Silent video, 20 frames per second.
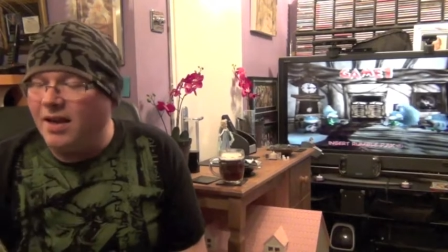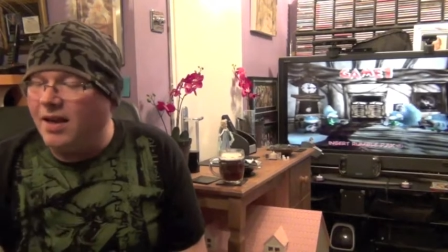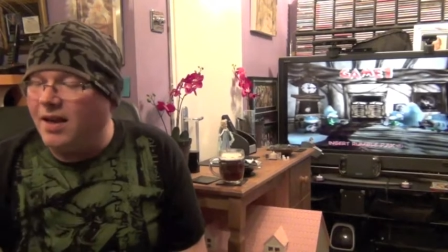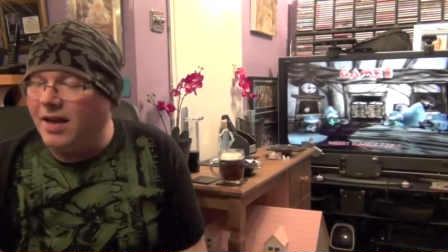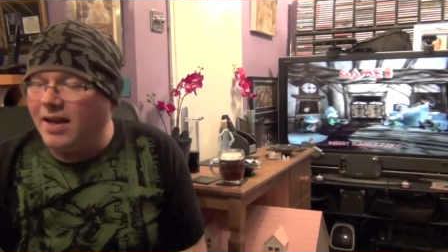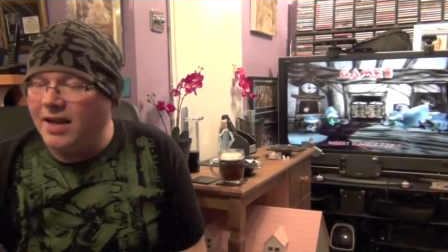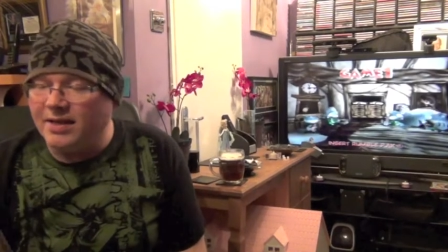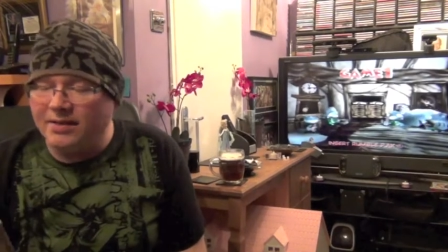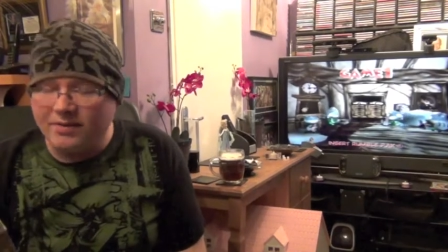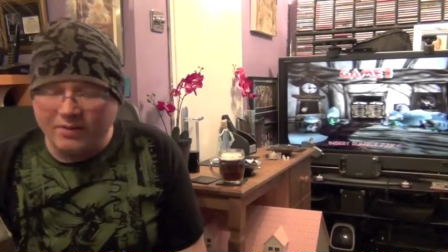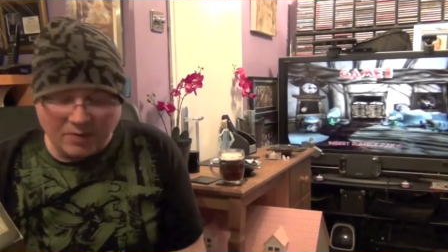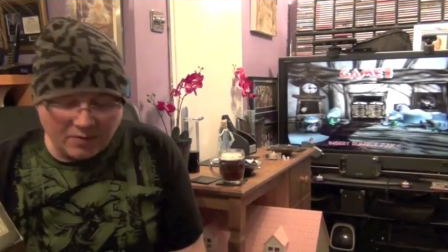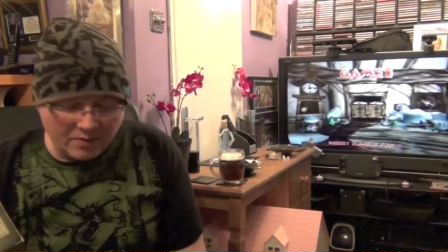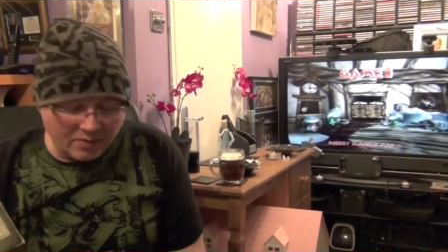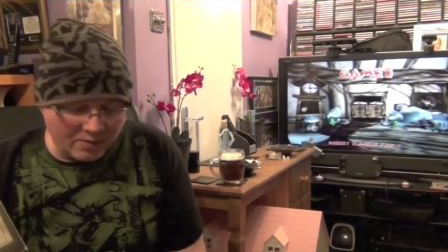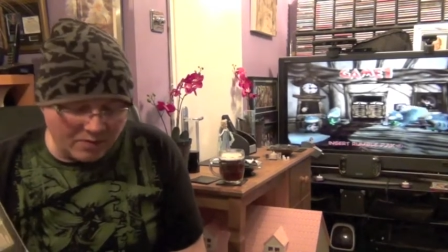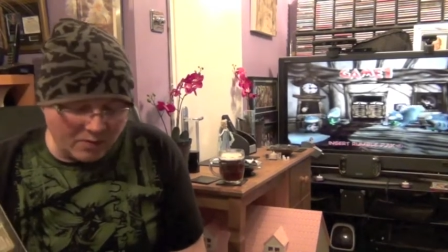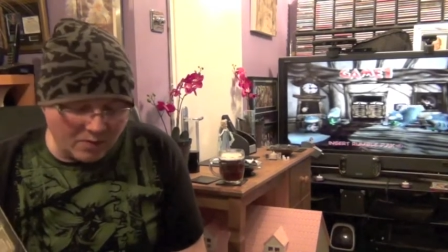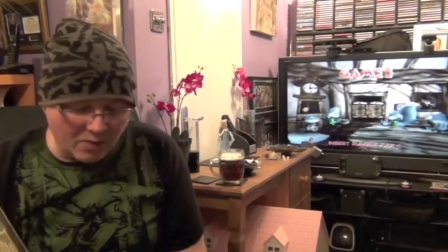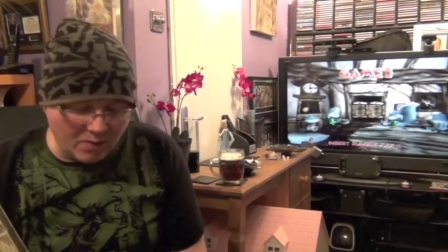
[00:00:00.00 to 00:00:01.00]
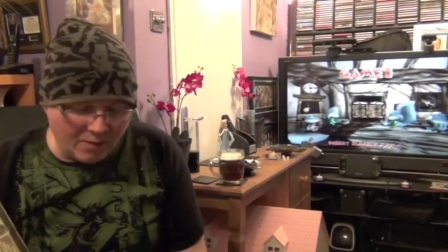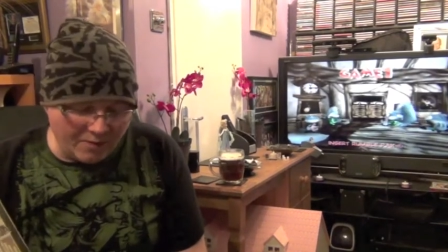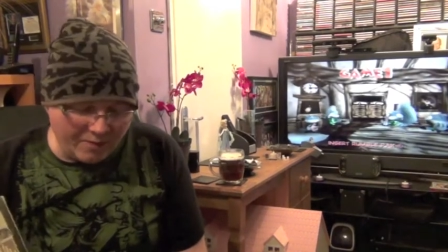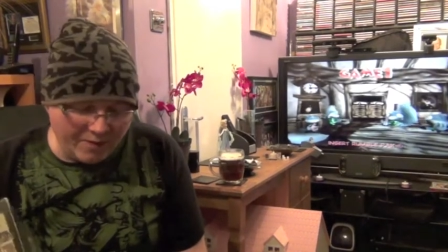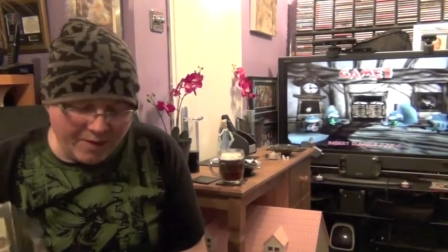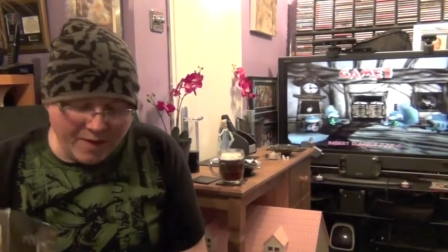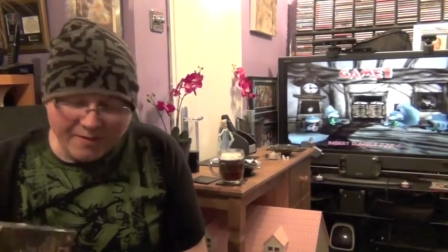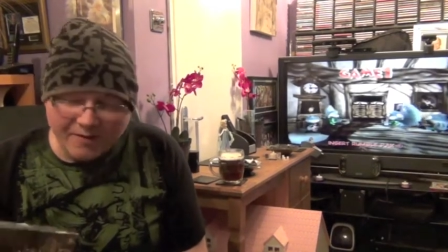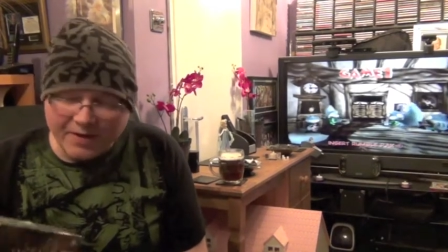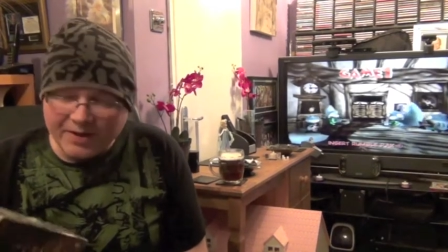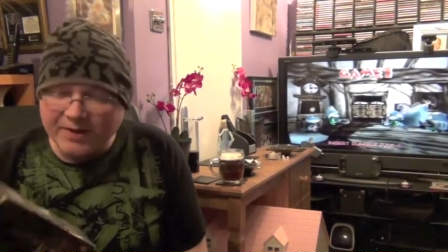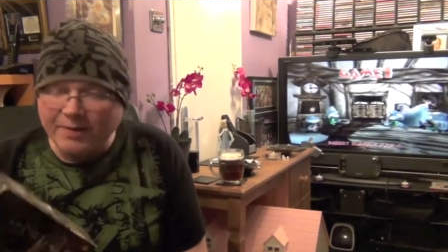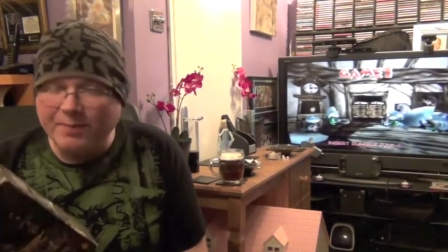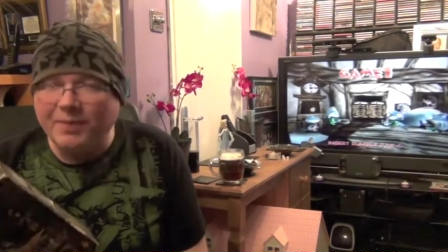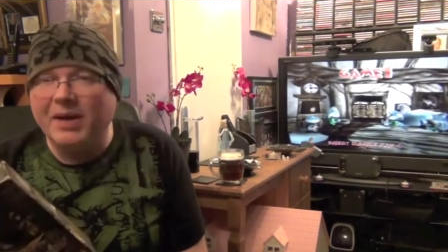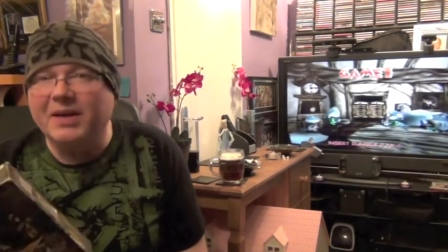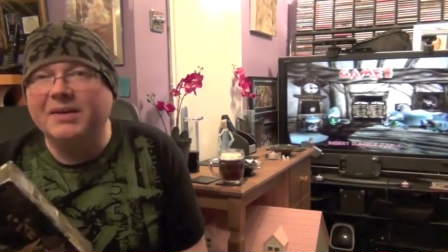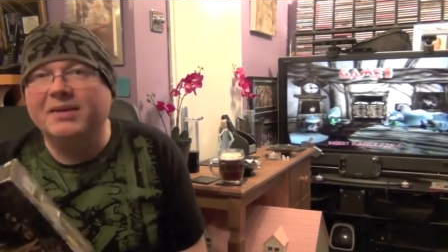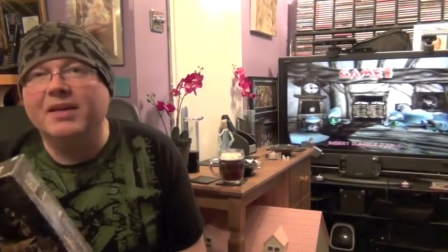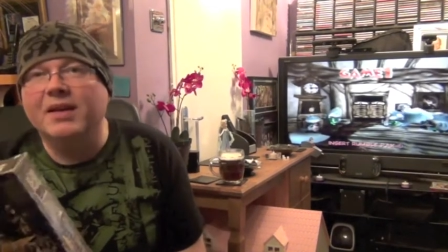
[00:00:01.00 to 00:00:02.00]
And all three of these I
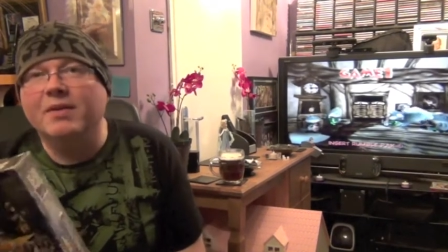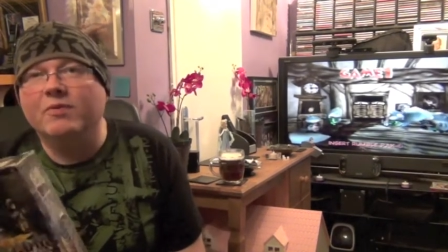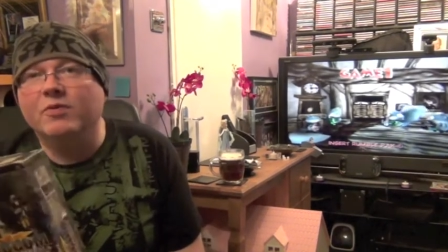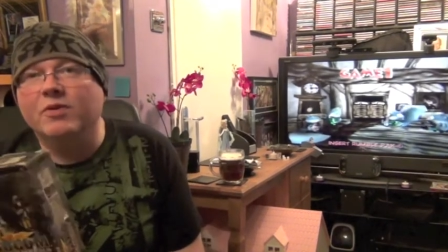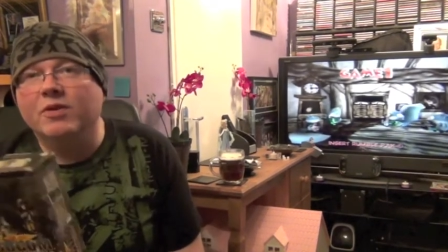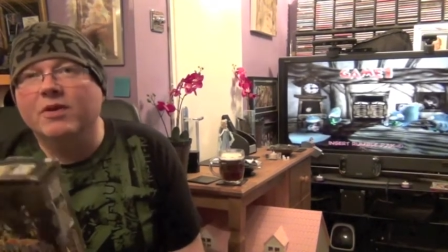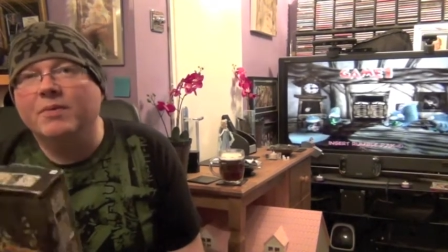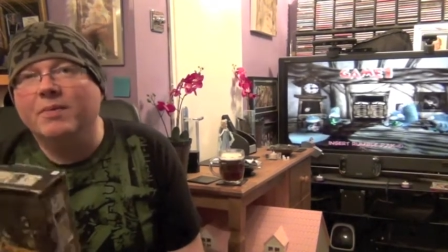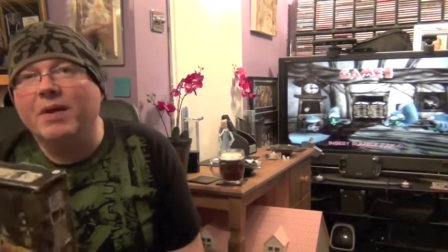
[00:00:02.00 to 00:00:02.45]
picked up were